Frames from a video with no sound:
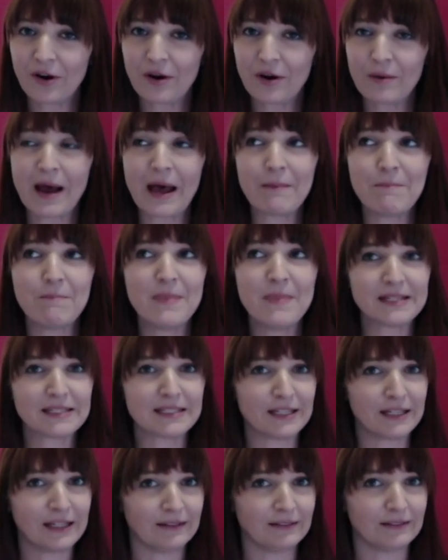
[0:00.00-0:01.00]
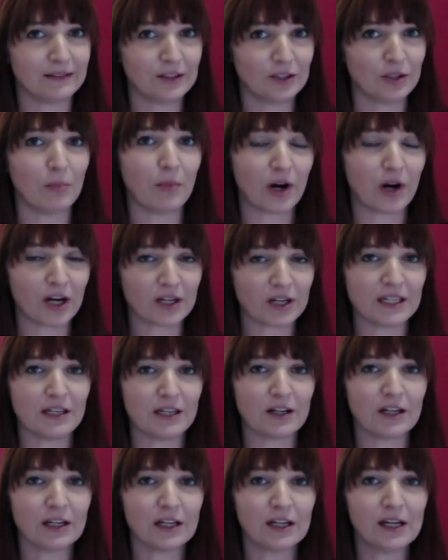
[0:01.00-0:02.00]
or am I missing the mark
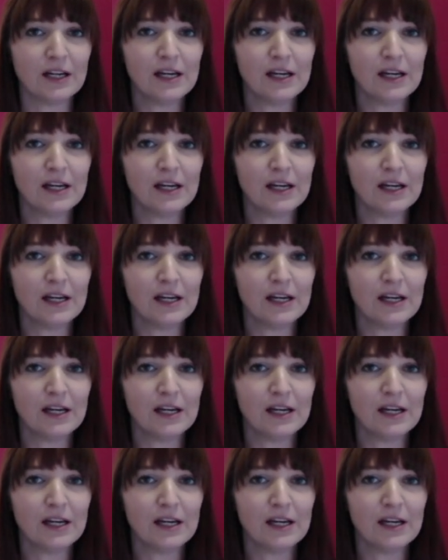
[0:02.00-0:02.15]
here?